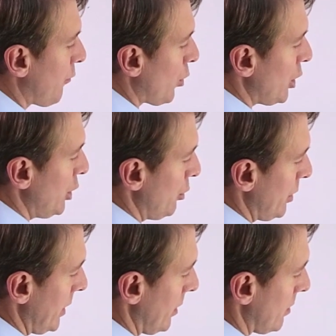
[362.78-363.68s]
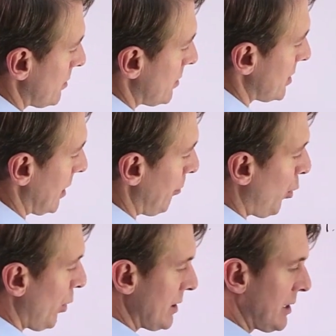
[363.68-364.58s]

for you here because I'm pointing.